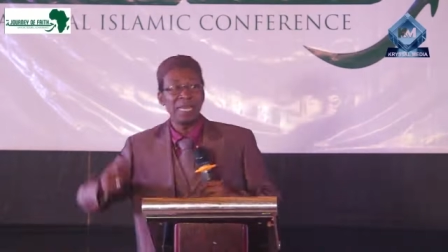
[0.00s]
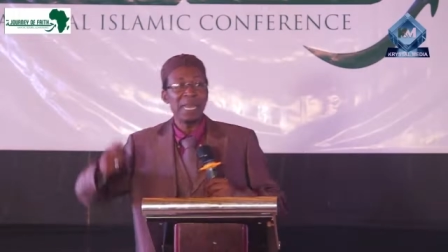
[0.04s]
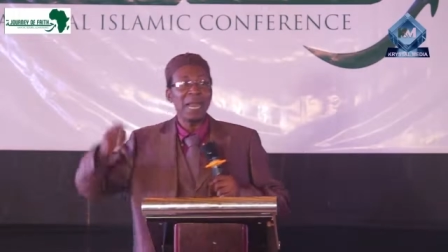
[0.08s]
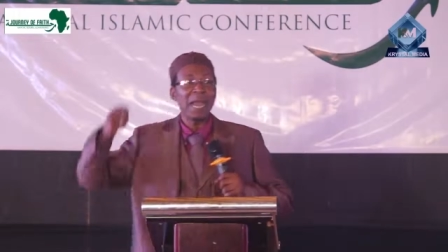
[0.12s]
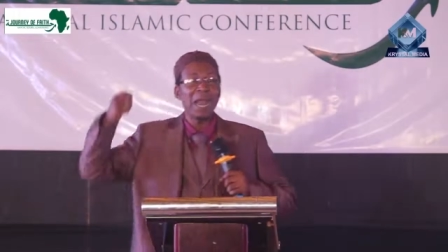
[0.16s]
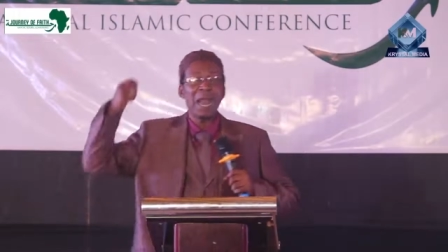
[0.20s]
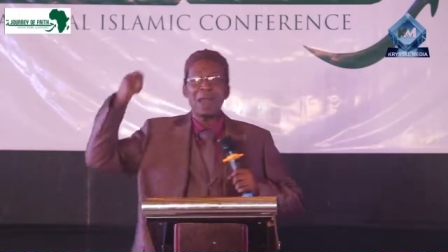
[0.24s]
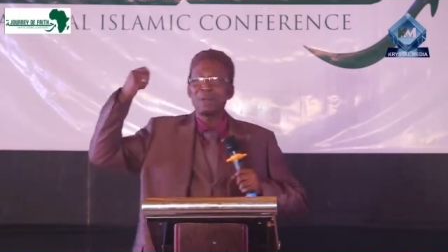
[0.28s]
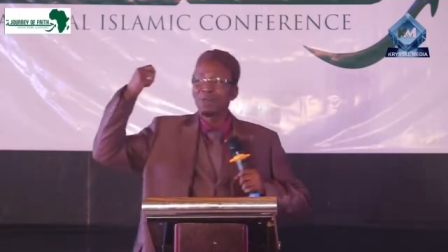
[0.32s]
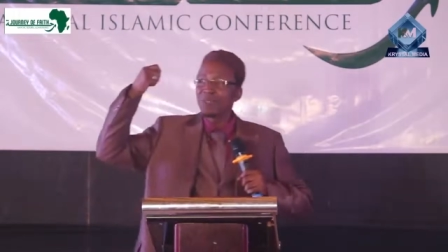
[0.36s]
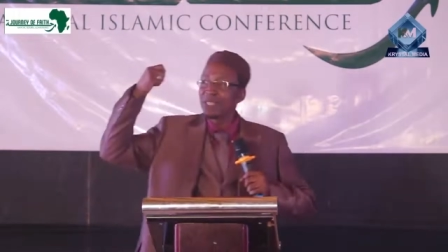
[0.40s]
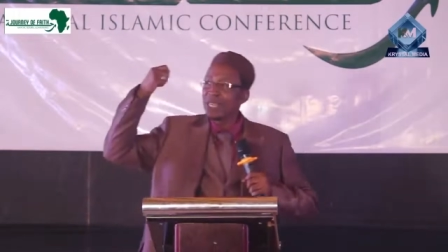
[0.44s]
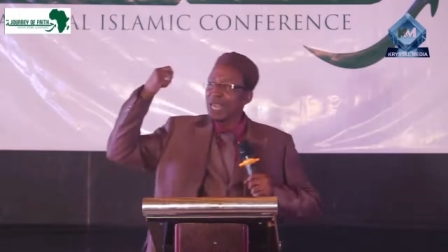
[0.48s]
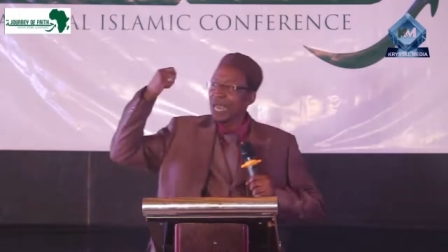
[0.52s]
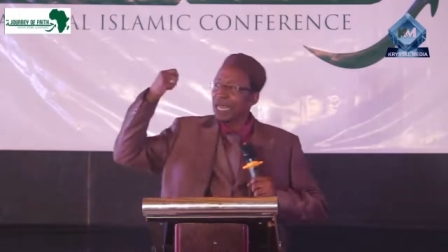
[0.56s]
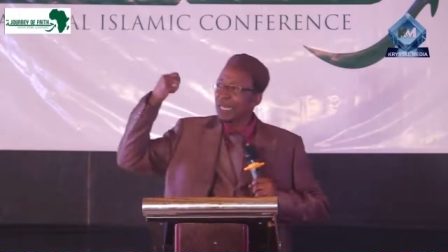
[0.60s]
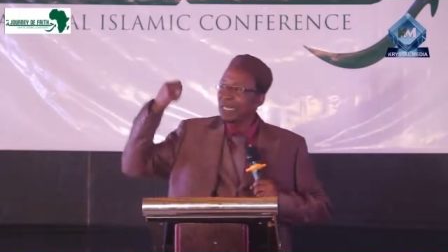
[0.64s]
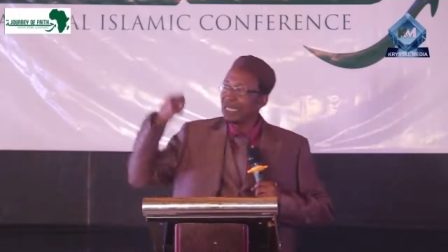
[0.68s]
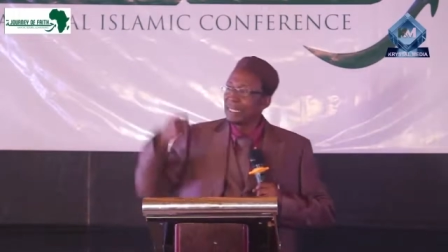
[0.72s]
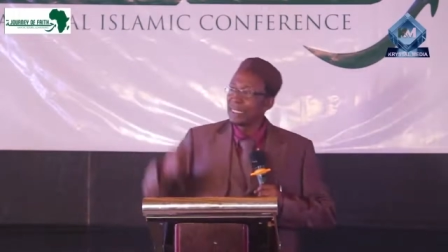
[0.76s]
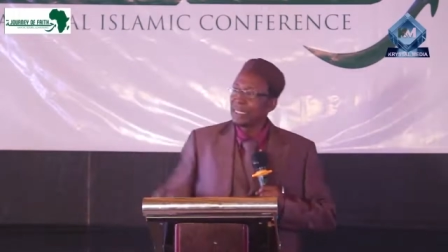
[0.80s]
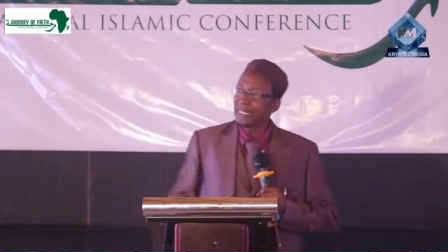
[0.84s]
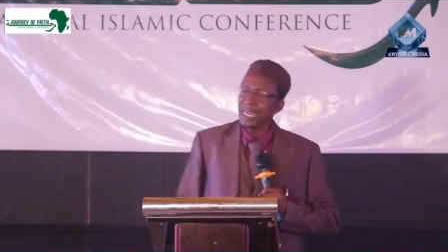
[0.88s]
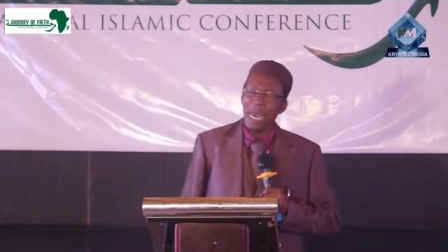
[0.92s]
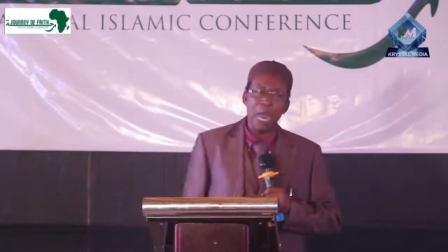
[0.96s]
they have their
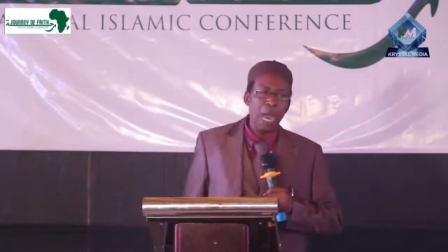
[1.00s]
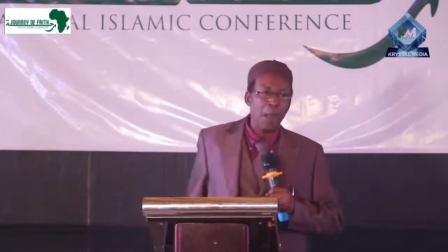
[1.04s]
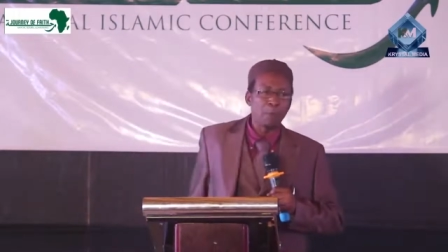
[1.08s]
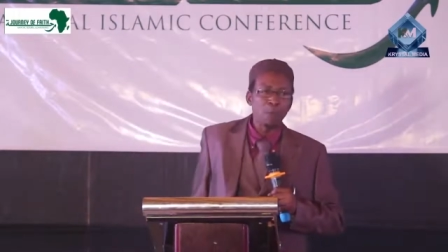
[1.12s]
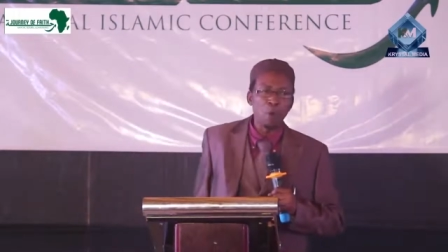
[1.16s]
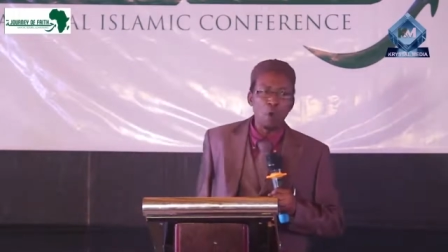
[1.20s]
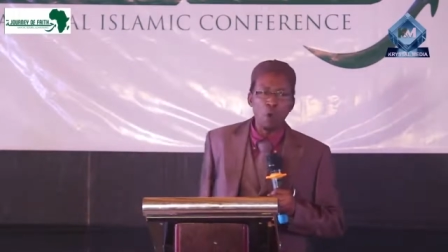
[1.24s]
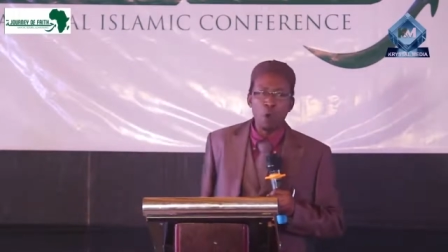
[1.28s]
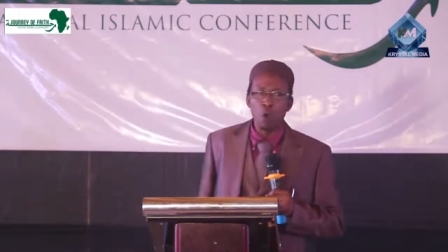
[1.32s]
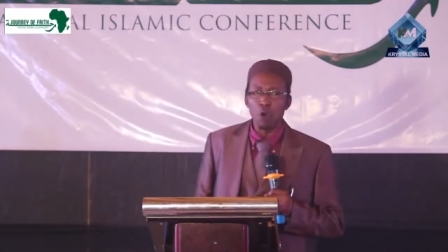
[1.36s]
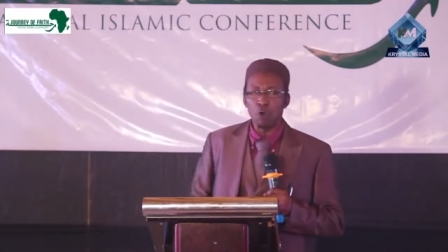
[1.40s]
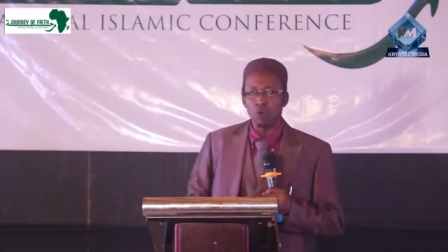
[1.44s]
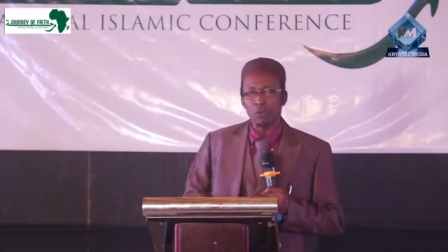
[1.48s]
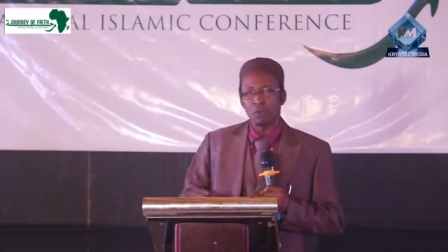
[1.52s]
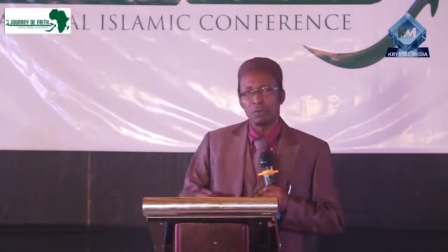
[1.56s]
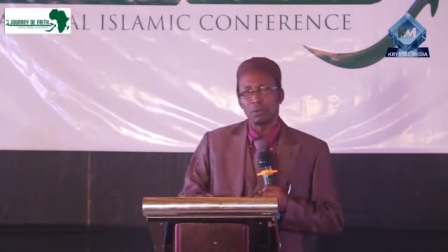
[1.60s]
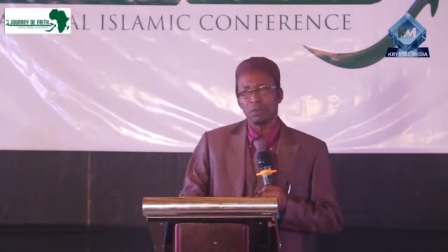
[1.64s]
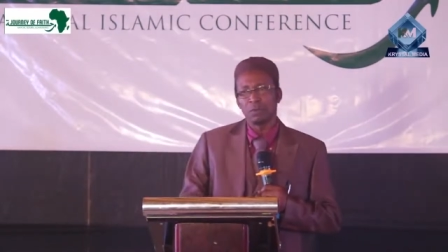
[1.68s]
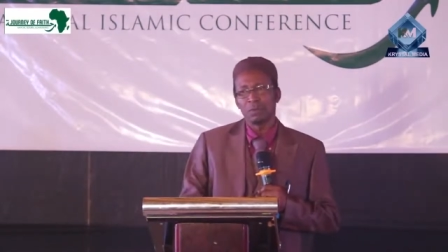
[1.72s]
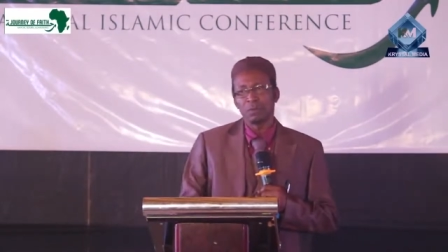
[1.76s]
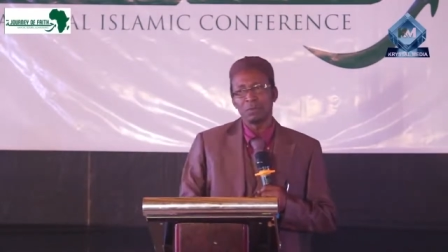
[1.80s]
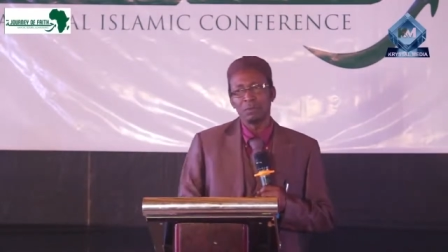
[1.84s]
hijab on.